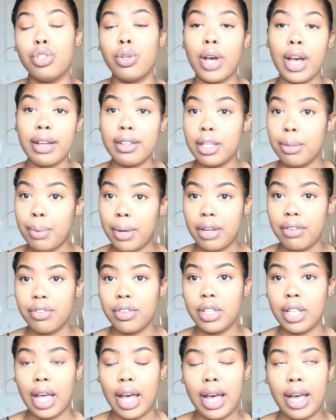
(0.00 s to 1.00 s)
don't have to pay
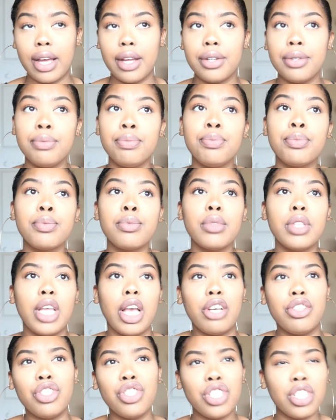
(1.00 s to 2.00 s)
for that.
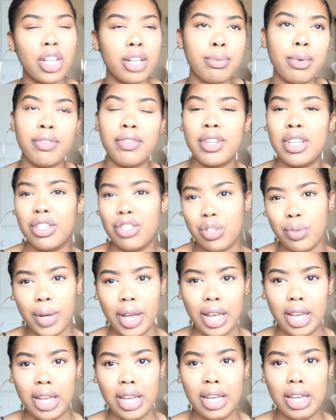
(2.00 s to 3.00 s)
They also just talked about financial
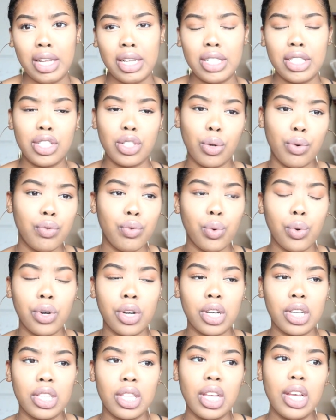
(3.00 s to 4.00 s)
aid and so
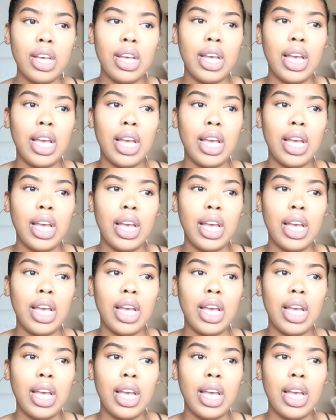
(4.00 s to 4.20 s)
forth.